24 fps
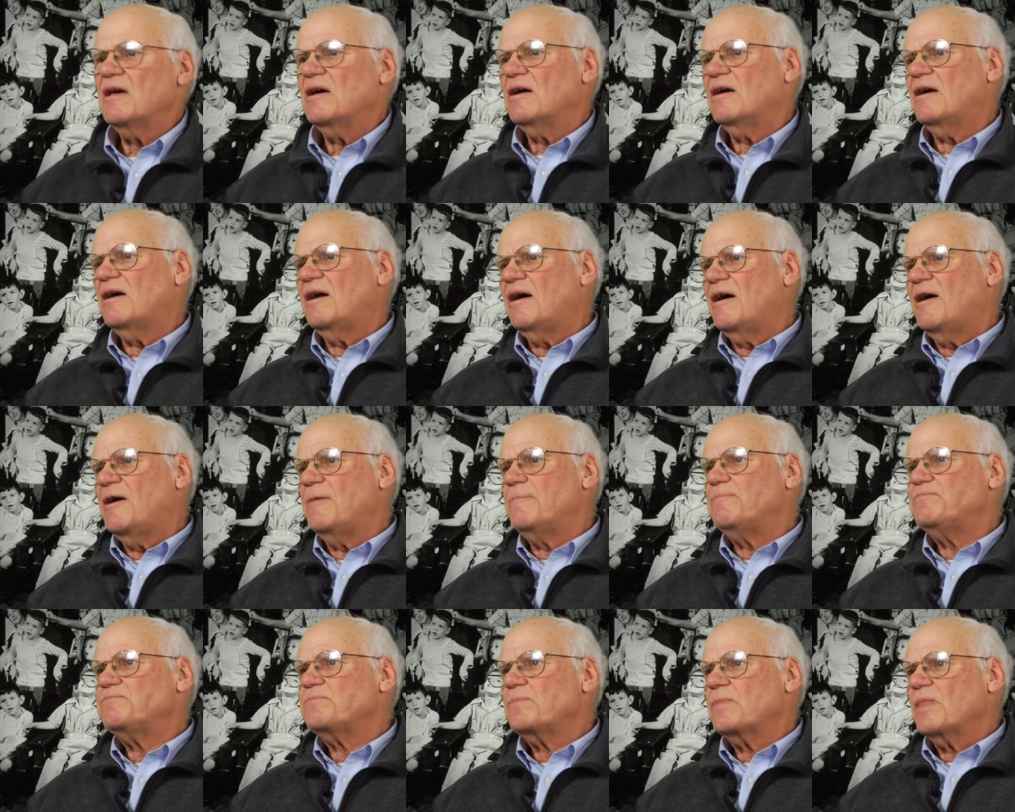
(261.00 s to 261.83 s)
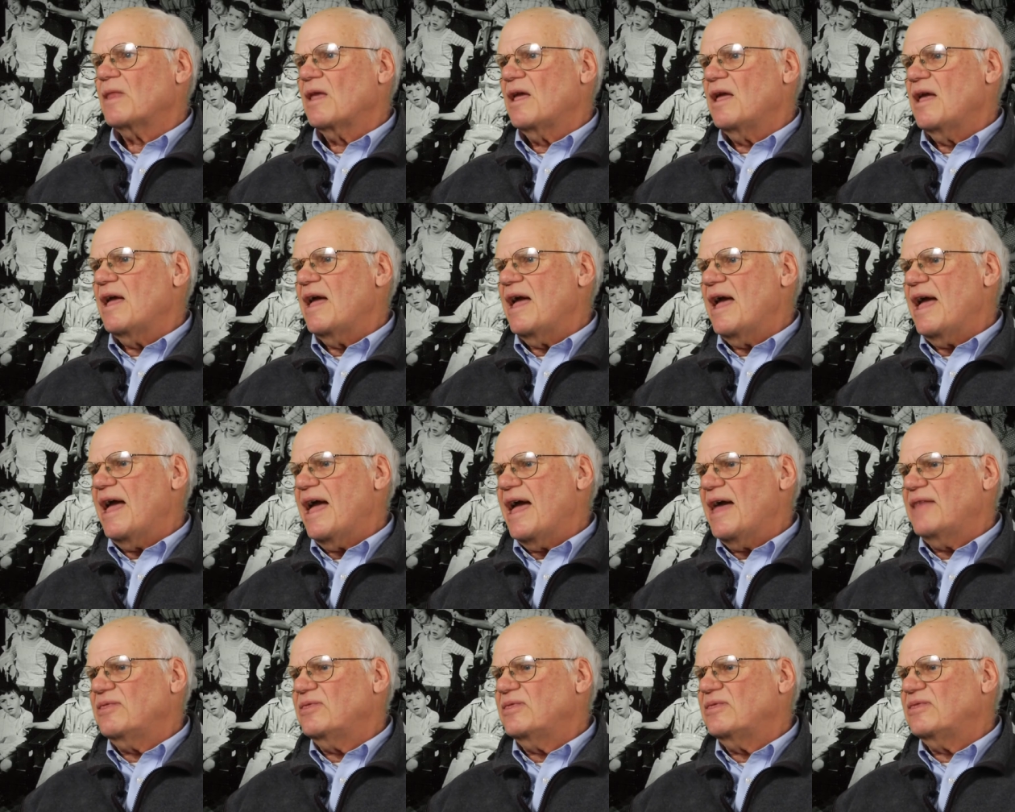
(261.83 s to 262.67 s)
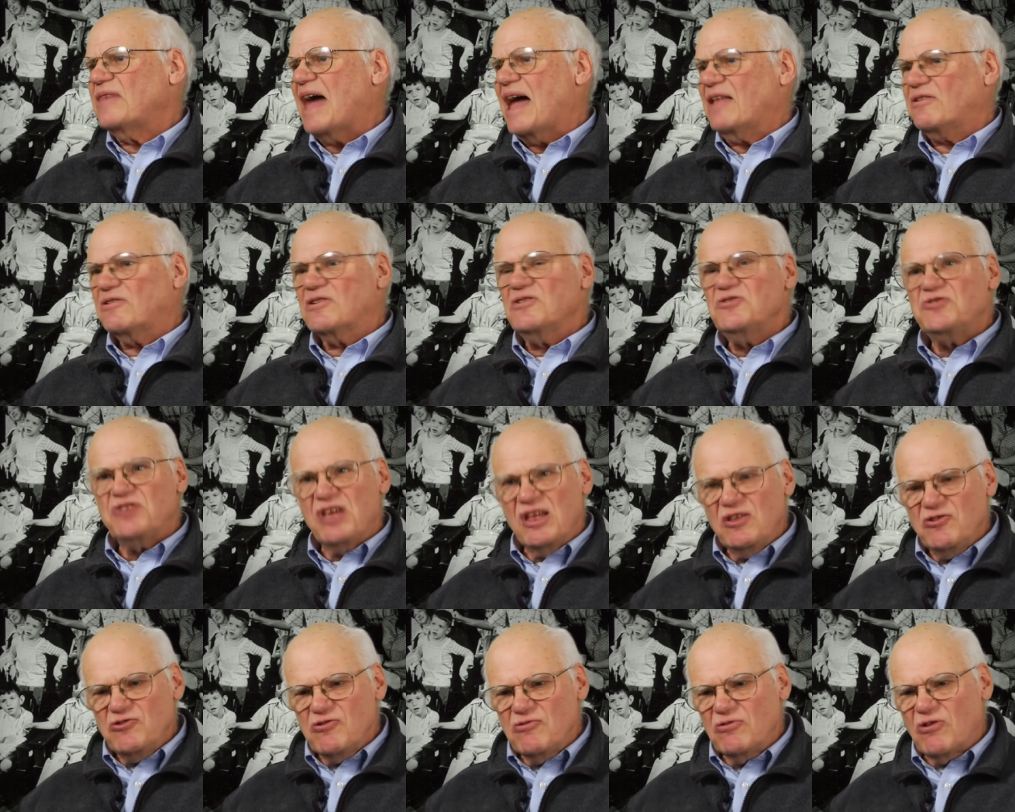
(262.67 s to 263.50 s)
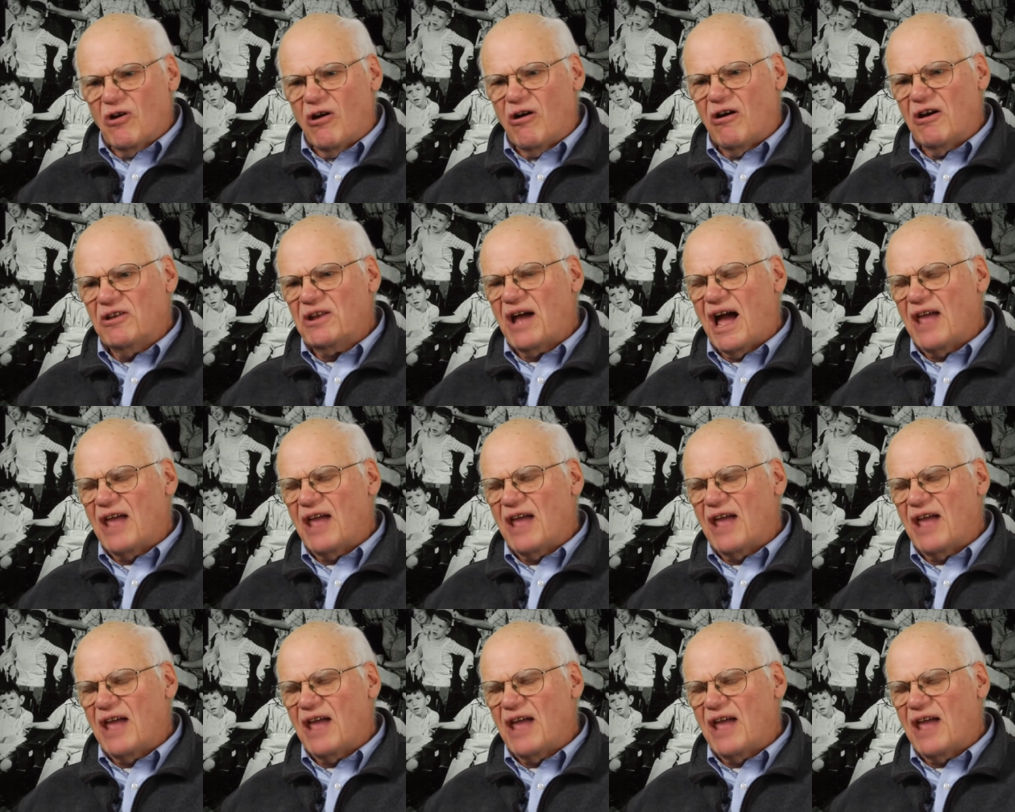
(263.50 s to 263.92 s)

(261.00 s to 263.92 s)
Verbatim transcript: Um, and that continued on.